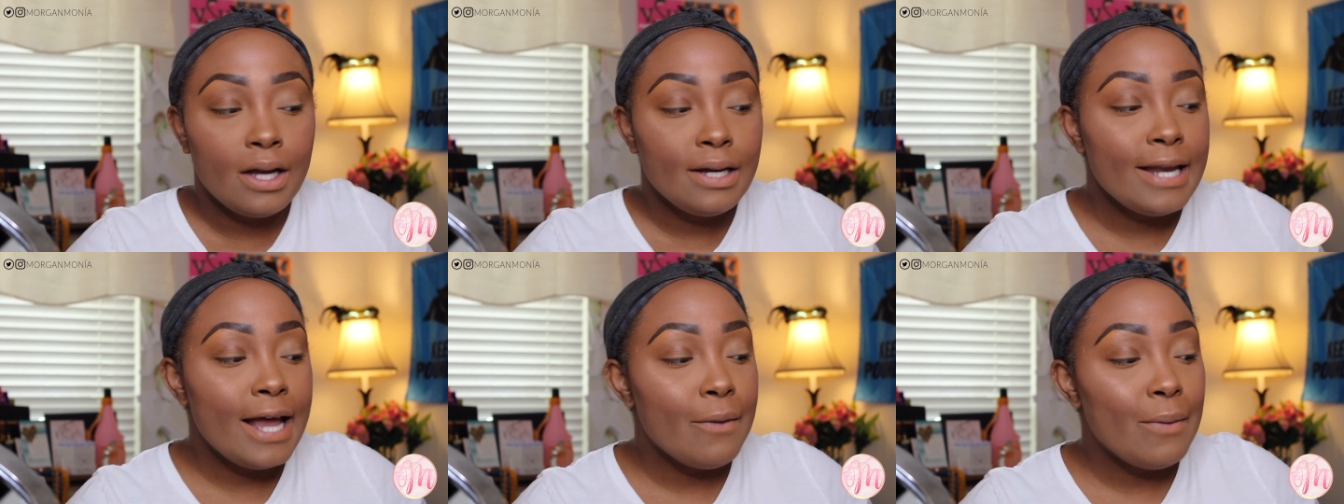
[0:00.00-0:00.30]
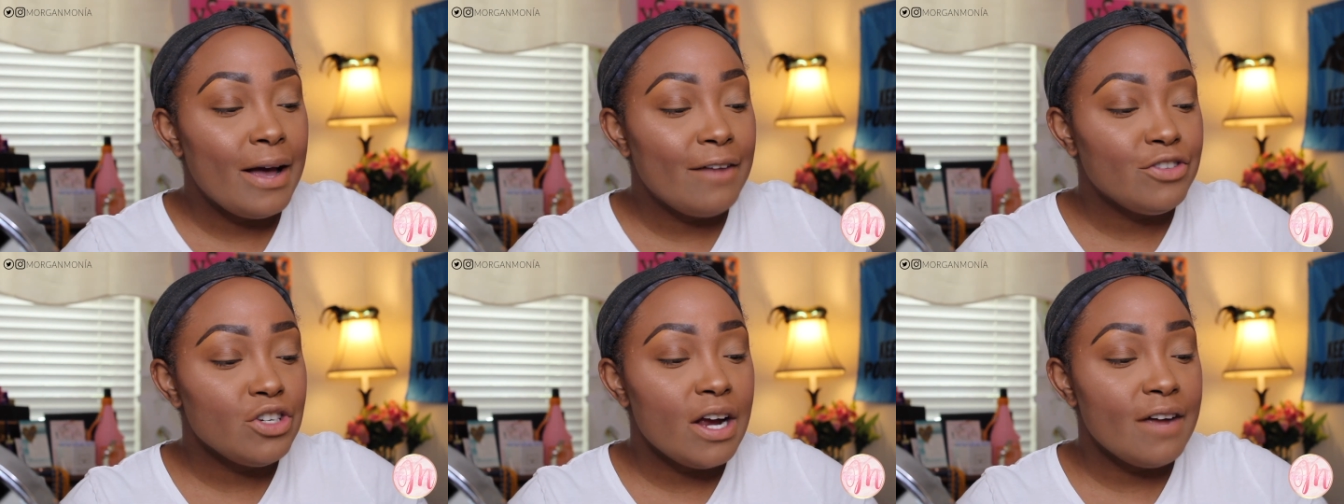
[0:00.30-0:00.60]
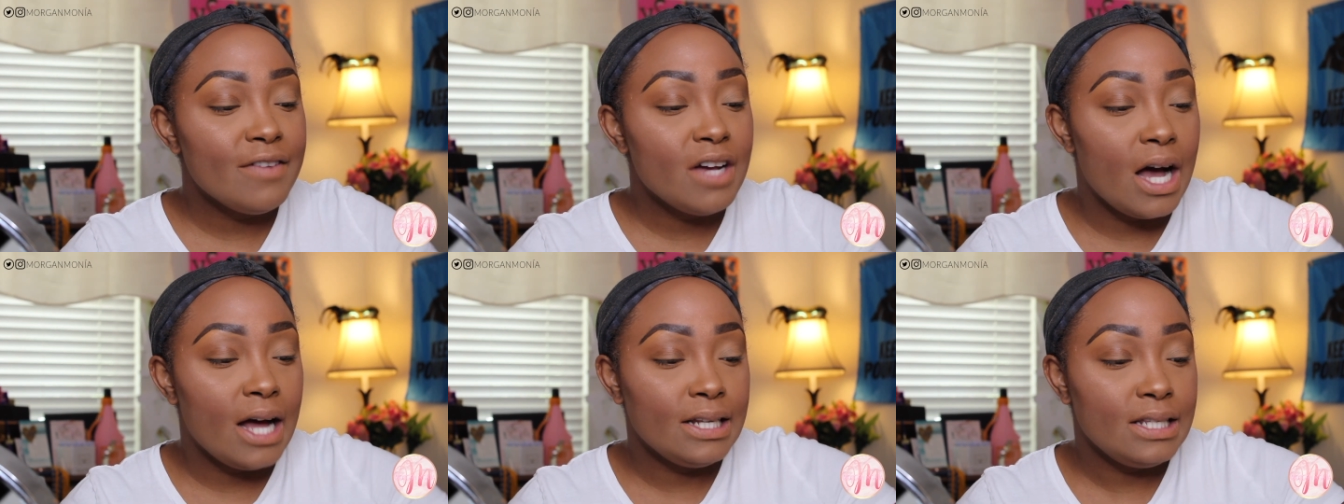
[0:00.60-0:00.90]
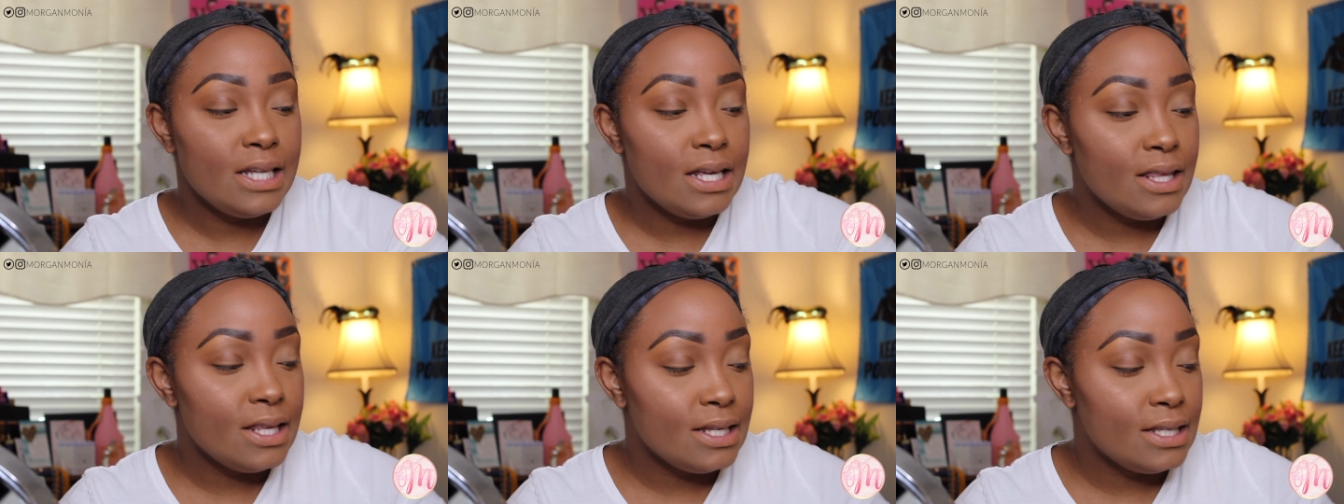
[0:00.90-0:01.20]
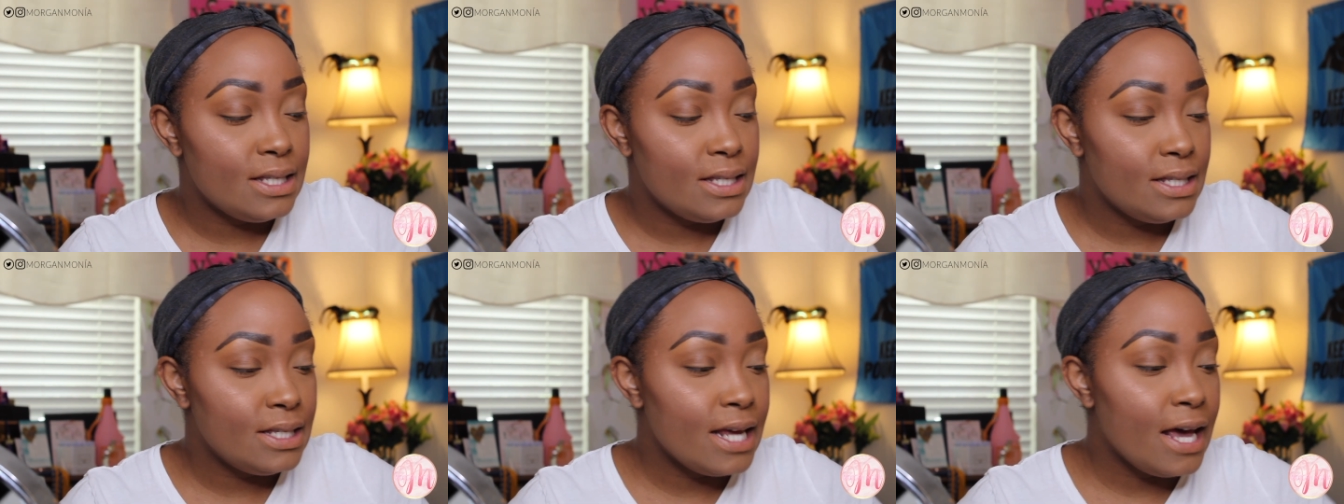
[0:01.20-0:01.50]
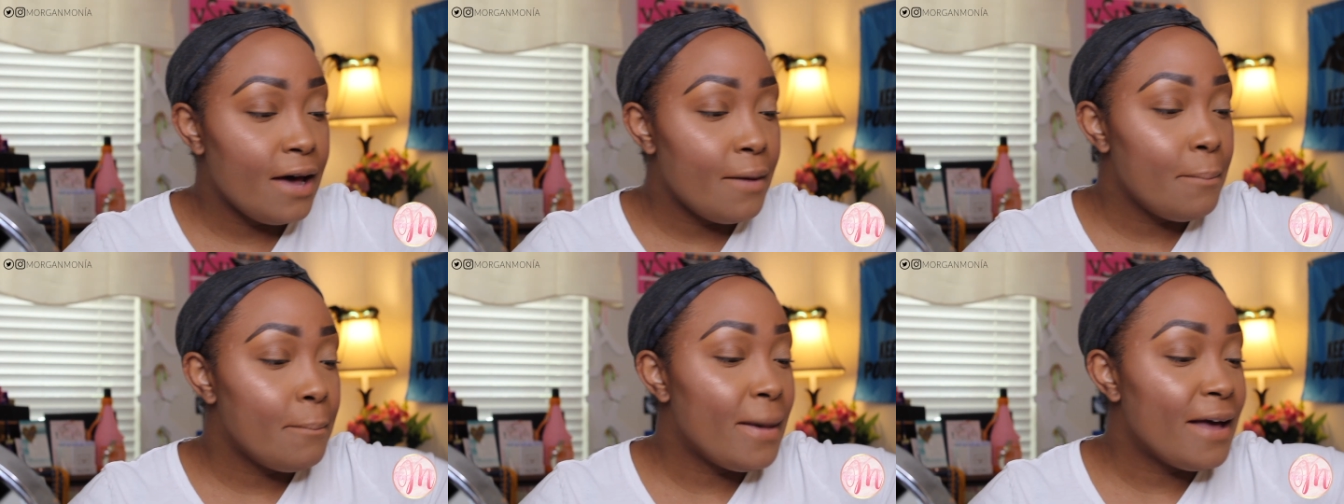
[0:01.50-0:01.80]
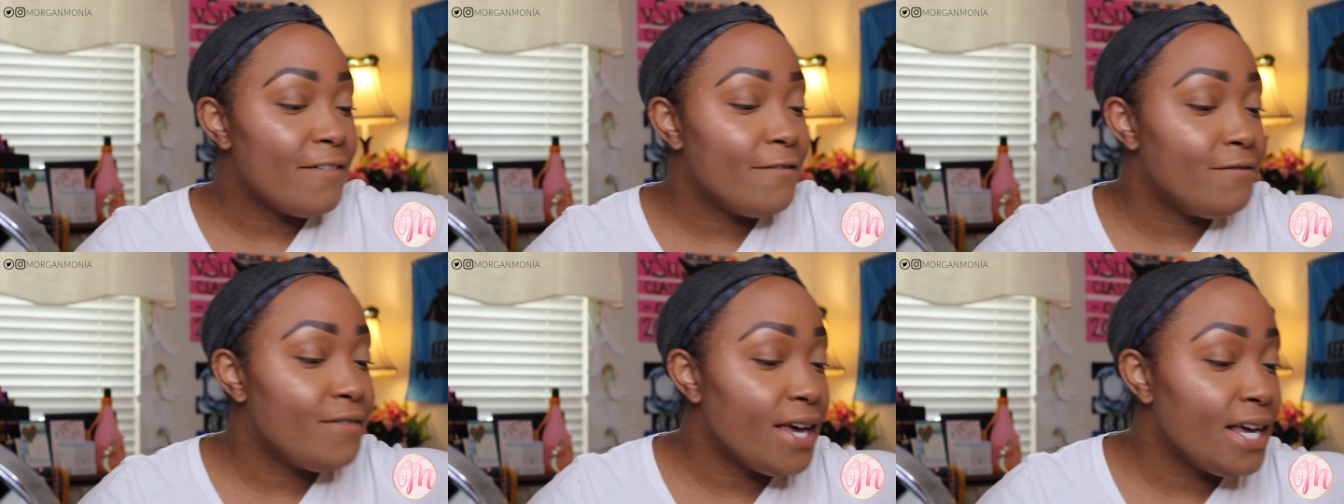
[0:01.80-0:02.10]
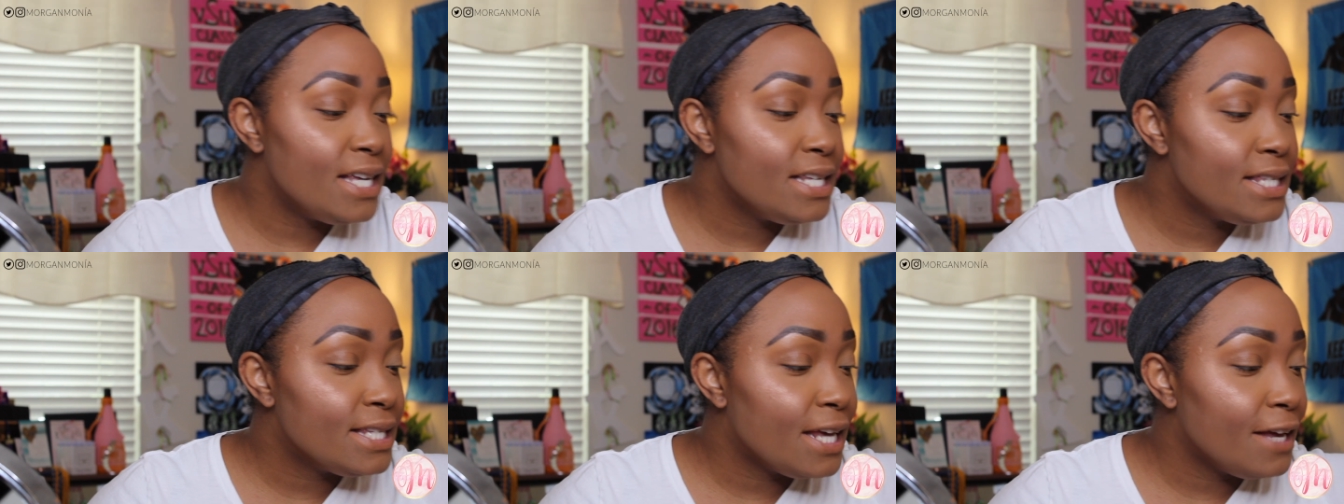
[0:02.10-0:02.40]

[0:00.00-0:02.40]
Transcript: Now after I've gotten to this step, my face